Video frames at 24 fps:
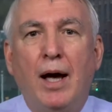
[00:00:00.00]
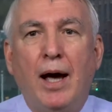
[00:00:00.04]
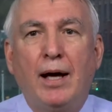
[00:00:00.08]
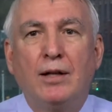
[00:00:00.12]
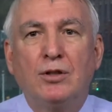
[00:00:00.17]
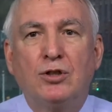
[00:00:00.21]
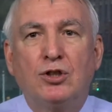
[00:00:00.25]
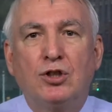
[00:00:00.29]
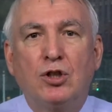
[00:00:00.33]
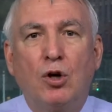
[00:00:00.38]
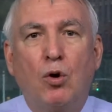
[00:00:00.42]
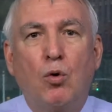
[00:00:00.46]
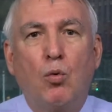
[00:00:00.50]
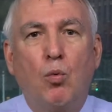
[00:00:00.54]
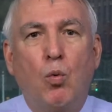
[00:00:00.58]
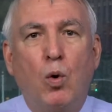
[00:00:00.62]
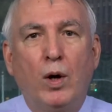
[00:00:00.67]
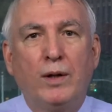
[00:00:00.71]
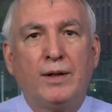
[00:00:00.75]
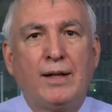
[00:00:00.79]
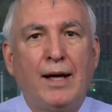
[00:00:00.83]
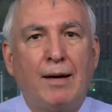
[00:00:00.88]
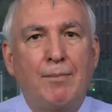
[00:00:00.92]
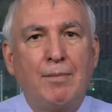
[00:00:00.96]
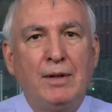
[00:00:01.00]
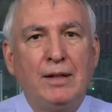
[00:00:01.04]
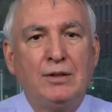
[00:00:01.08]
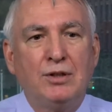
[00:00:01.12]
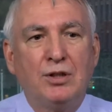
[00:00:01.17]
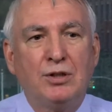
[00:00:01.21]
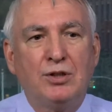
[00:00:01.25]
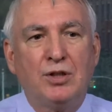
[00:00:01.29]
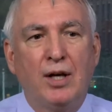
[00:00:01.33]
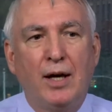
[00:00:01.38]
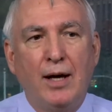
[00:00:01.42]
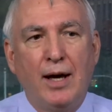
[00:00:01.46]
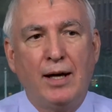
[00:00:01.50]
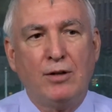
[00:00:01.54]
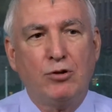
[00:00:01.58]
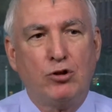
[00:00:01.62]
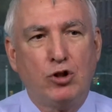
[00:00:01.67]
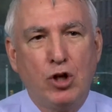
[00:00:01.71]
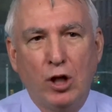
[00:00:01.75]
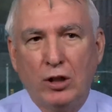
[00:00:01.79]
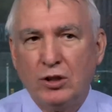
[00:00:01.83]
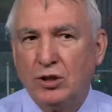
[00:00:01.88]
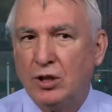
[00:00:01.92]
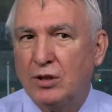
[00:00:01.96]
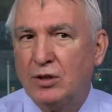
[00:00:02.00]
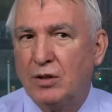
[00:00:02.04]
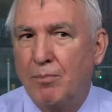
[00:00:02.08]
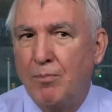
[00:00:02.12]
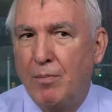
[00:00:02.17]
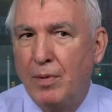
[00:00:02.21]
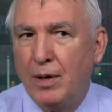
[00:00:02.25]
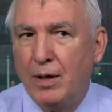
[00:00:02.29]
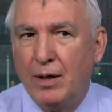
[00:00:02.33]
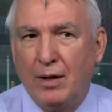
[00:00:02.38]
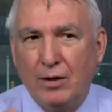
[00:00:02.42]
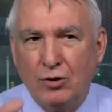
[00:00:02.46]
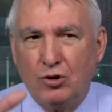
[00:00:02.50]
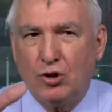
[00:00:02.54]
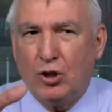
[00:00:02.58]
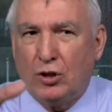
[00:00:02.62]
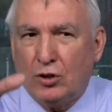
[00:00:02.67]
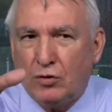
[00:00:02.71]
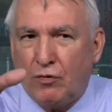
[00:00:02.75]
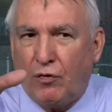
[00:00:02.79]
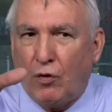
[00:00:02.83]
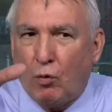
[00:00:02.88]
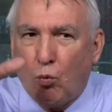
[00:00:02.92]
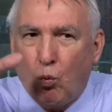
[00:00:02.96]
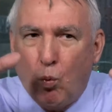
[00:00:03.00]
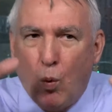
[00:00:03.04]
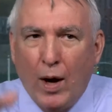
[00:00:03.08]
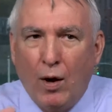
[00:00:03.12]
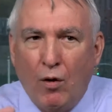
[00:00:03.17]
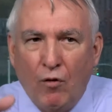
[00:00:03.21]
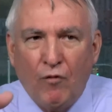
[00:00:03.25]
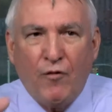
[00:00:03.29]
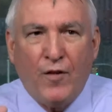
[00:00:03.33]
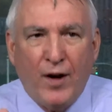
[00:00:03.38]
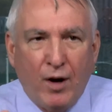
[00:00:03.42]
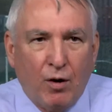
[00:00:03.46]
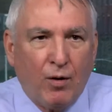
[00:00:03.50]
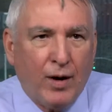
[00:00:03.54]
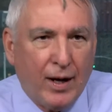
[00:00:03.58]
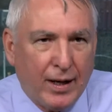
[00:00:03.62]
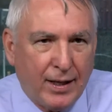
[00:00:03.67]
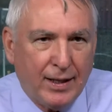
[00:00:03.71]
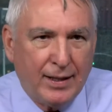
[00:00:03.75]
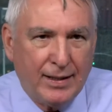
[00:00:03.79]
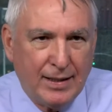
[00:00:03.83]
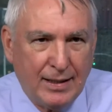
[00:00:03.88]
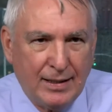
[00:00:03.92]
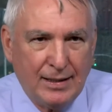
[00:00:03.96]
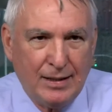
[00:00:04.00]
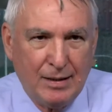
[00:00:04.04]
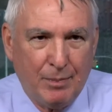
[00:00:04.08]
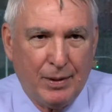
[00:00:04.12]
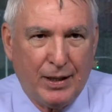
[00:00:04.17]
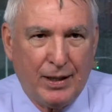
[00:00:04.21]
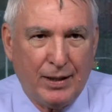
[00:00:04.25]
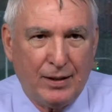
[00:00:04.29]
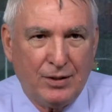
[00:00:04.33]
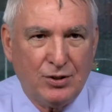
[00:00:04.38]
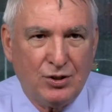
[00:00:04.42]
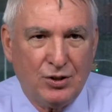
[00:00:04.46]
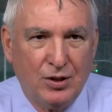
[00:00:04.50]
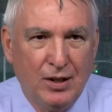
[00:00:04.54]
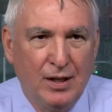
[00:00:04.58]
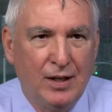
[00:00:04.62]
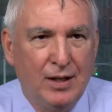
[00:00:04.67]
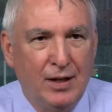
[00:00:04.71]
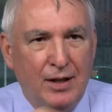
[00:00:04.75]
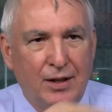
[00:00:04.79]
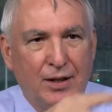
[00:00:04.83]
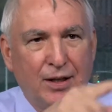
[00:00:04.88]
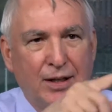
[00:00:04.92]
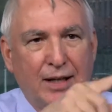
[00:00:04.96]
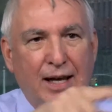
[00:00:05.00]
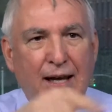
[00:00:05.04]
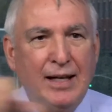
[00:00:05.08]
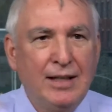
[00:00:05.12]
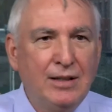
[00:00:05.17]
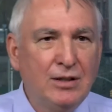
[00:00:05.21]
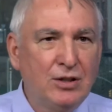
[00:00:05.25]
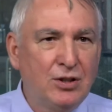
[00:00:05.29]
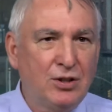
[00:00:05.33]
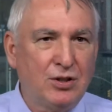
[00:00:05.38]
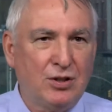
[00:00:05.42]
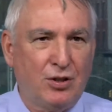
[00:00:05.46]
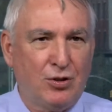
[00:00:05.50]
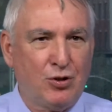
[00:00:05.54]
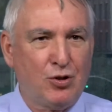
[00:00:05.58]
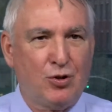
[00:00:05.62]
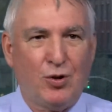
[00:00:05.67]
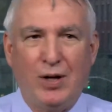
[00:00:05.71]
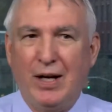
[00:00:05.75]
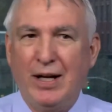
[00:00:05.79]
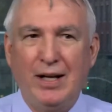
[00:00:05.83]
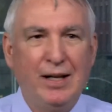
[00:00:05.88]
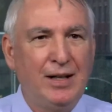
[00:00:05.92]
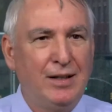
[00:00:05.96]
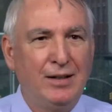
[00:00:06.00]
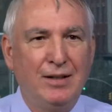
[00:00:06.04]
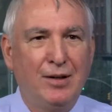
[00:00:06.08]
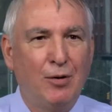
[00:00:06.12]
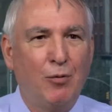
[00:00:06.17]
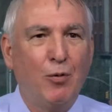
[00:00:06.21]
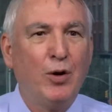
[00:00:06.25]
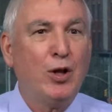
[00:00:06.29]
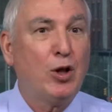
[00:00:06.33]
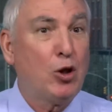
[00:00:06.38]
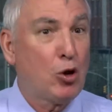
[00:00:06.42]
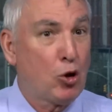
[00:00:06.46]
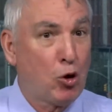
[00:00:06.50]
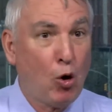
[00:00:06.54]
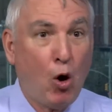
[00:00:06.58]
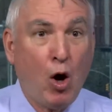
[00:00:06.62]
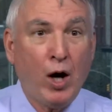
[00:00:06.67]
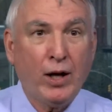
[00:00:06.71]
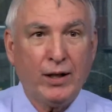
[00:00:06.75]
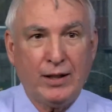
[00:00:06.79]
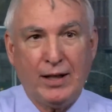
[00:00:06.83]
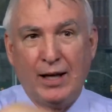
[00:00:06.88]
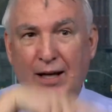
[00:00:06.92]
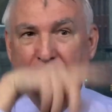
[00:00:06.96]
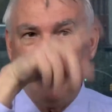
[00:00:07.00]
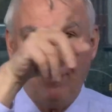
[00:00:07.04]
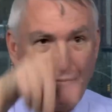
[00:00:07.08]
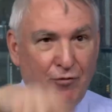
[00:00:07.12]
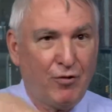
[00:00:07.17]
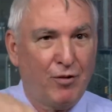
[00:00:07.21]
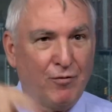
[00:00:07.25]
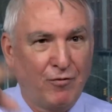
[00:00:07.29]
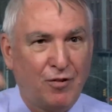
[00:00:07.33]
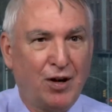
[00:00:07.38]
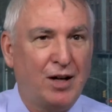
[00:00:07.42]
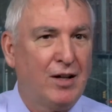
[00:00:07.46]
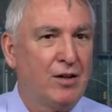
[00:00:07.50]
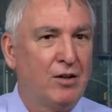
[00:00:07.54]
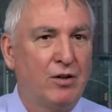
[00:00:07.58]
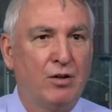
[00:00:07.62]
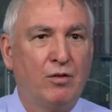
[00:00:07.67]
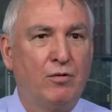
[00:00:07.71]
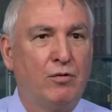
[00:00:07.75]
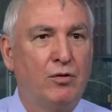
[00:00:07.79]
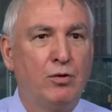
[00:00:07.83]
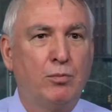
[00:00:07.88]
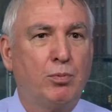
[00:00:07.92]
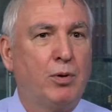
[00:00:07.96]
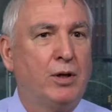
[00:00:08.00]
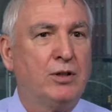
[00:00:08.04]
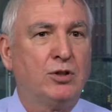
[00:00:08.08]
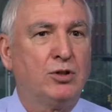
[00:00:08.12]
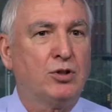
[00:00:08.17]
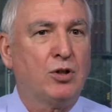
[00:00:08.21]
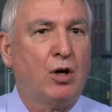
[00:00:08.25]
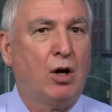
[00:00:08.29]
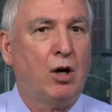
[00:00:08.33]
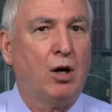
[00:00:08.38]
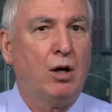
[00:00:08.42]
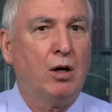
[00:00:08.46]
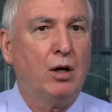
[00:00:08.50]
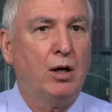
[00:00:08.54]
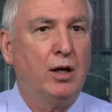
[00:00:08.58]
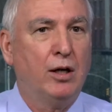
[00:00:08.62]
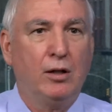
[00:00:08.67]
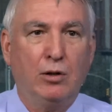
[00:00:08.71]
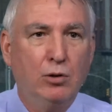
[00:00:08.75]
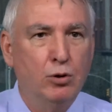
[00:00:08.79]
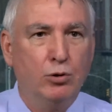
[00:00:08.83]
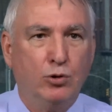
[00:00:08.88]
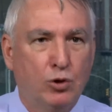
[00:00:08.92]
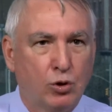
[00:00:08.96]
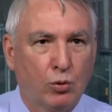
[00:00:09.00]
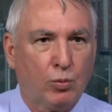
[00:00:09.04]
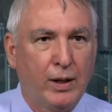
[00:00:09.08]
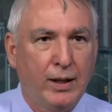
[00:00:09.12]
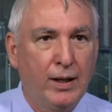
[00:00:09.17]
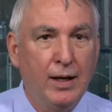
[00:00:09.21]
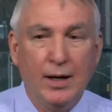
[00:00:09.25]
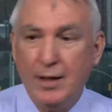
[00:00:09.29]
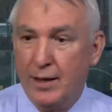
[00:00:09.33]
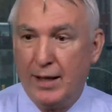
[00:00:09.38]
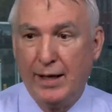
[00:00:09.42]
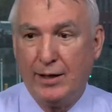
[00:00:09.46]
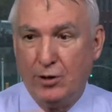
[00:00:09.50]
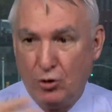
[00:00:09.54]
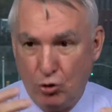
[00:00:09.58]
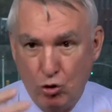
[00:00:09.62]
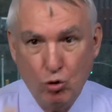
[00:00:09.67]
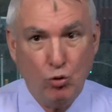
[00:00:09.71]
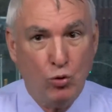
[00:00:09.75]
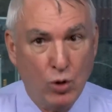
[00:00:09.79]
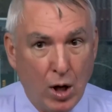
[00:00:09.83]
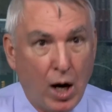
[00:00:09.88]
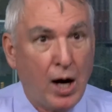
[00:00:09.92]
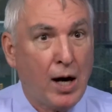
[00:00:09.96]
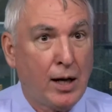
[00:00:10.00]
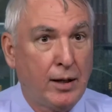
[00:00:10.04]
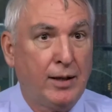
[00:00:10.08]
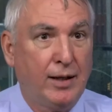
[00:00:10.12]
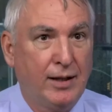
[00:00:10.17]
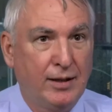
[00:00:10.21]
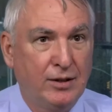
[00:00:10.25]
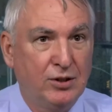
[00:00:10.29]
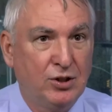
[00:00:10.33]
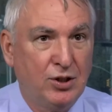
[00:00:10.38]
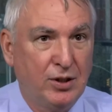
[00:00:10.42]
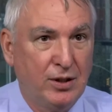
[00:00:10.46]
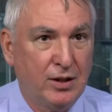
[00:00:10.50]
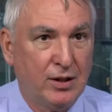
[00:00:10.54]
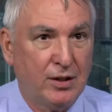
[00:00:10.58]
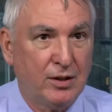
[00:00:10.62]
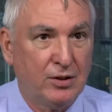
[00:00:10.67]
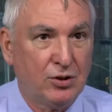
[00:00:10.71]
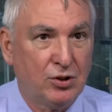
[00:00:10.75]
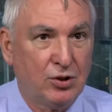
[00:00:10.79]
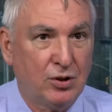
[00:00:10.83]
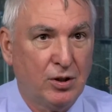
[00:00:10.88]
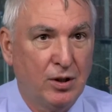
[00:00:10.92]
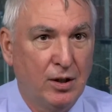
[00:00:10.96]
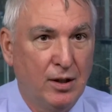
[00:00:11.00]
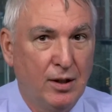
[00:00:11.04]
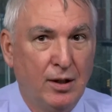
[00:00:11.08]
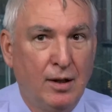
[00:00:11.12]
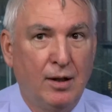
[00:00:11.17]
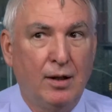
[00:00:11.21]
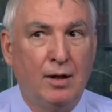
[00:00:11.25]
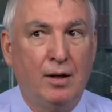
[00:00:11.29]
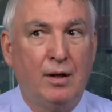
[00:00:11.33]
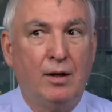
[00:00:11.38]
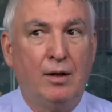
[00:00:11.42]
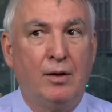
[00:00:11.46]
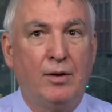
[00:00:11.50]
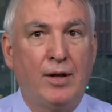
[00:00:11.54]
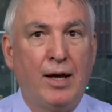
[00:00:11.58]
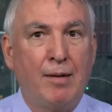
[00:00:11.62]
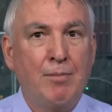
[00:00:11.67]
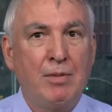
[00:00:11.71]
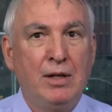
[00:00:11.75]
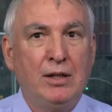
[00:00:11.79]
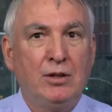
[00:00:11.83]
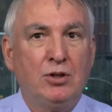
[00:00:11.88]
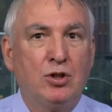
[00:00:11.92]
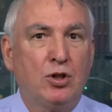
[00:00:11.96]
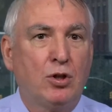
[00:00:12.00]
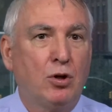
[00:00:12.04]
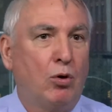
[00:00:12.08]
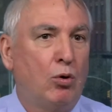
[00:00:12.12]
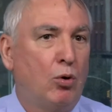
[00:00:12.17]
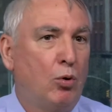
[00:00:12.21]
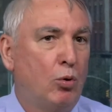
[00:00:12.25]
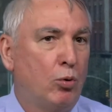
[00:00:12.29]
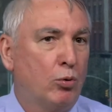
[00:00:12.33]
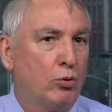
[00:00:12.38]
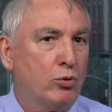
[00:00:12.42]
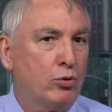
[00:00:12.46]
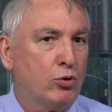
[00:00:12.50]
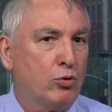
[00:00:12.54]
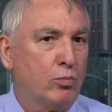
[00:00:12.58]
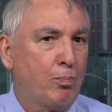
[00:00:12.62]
And so what that means is just as a, just for welfare economics, the gains to trade that we thought came from volatile food prices are illusory. They do not exist. That means the whole